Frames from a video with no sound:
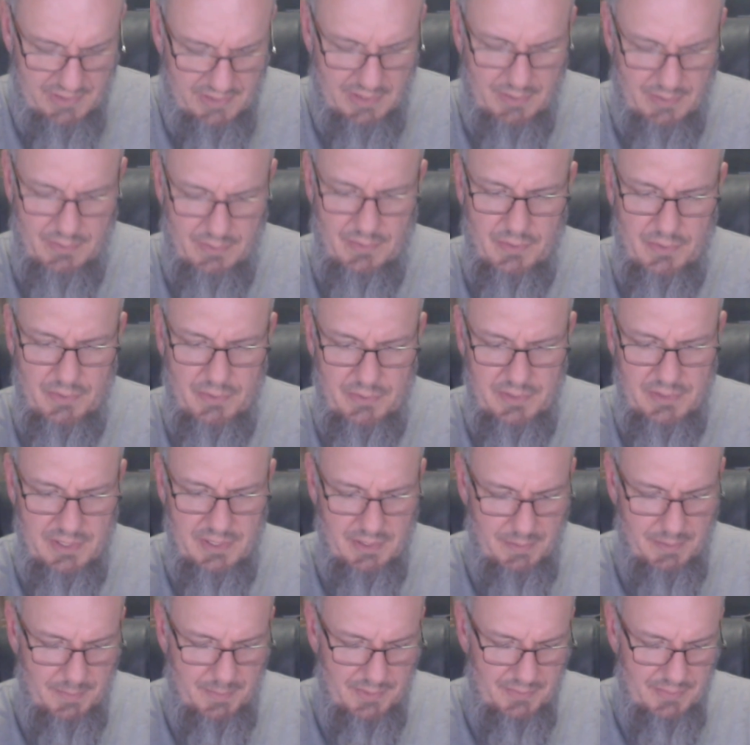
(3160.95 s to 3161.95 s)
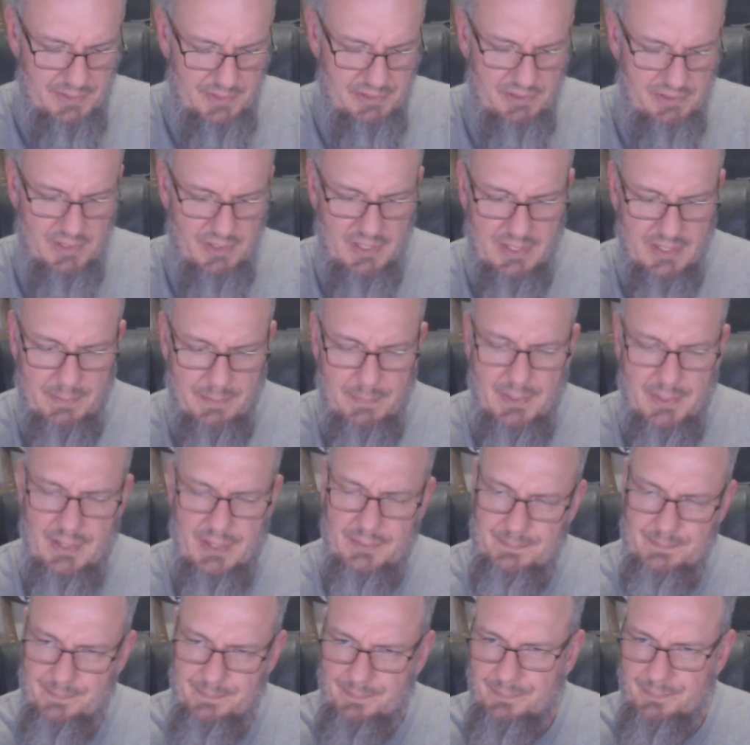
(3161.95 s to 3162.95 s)
I don't know who did them originally, but
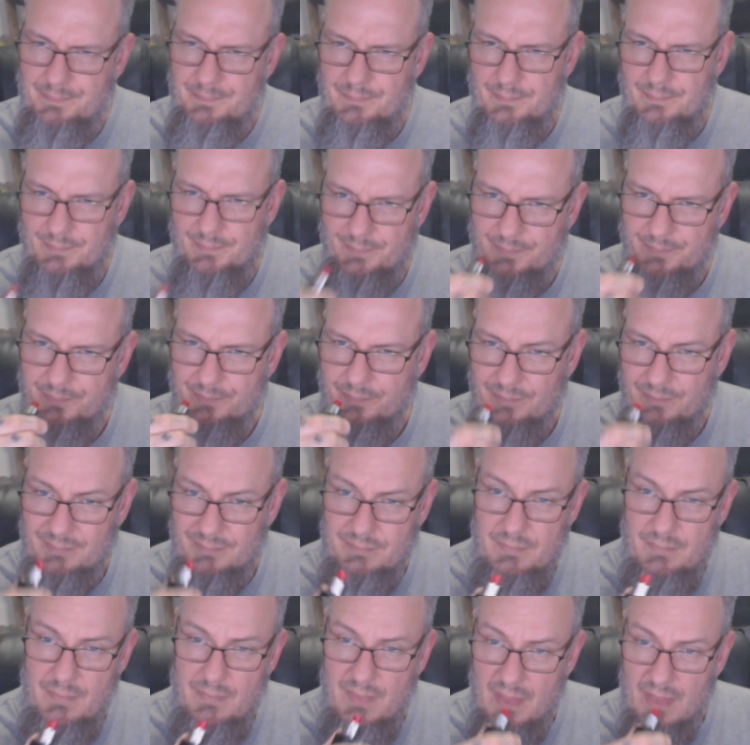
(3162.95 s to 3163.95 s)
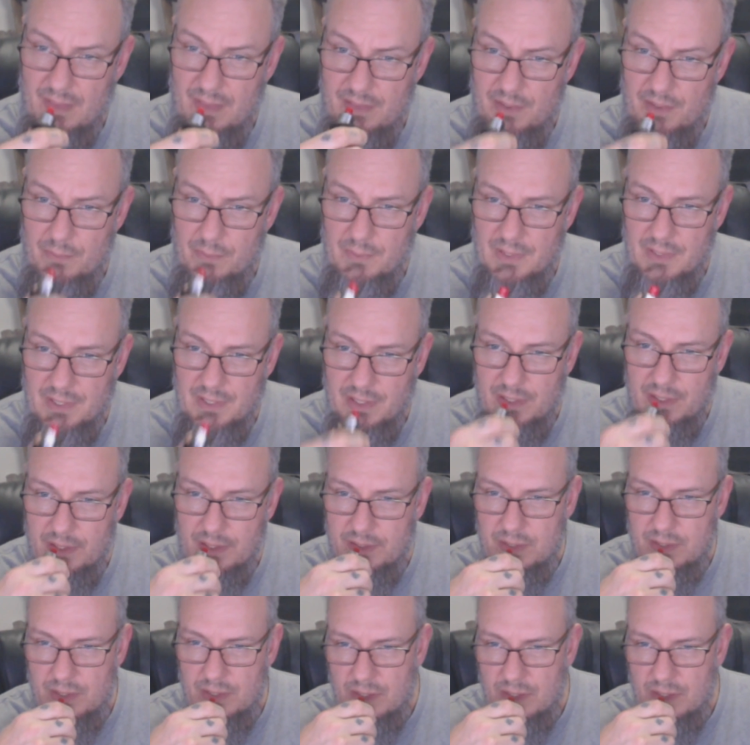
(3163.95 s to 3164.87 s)
they're really good.